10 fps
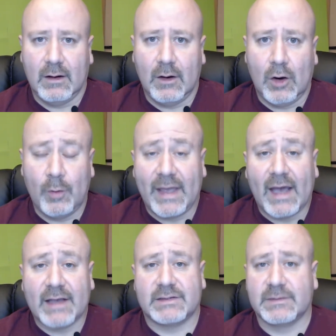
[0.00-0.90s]

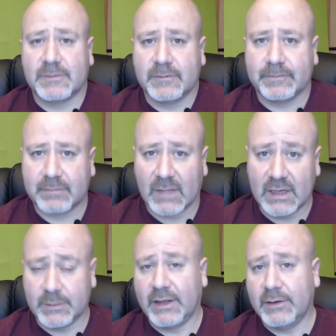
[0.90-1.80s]
OBS
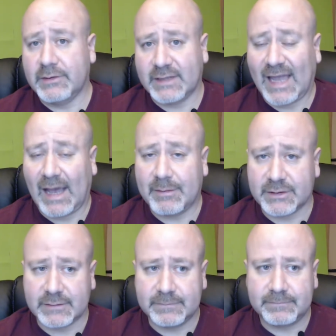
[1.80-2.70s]
is what I use to
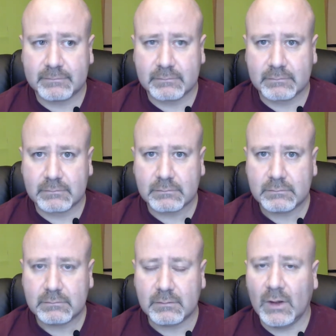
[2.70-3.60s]
capture
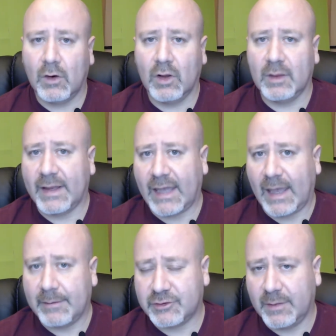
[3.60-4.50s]
all of my
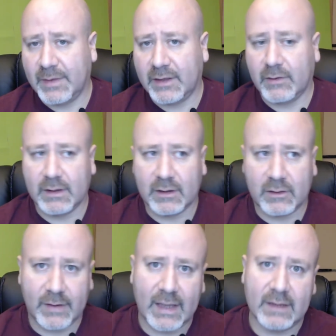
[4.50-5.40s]
game streaming. You can
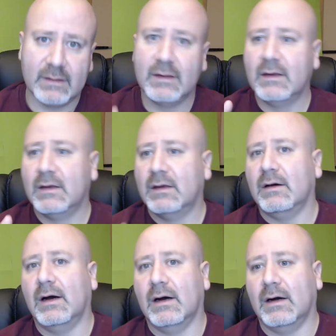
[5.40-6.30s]
create
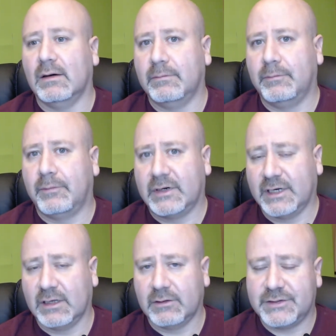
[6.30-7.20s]

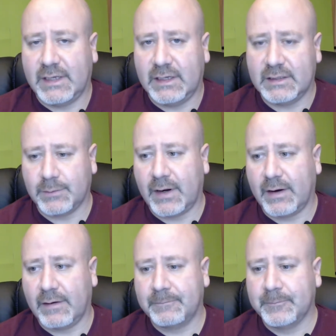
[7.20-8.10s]
particular scenes
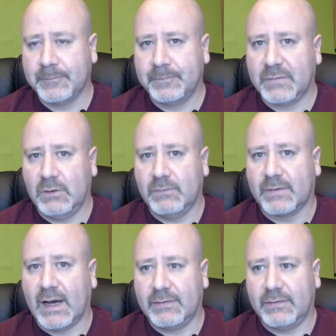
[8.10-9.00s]
where you've
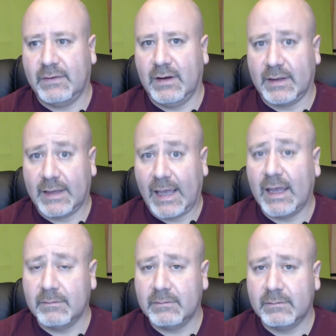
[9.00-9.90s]
got the
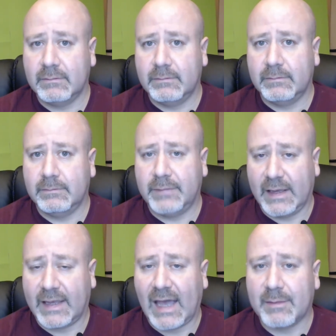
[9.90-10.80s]
game
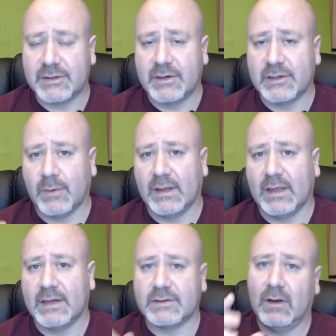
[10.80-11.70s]
being captured as well
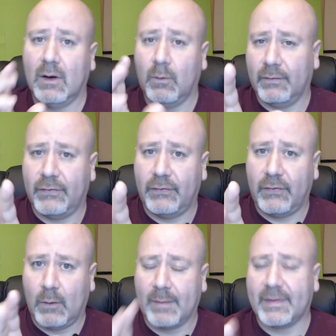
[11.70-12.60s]
as
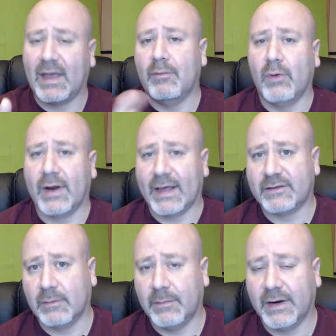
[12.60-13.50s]
the webcam pointing at
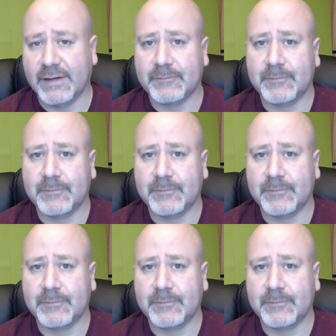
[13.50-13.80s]
somebody.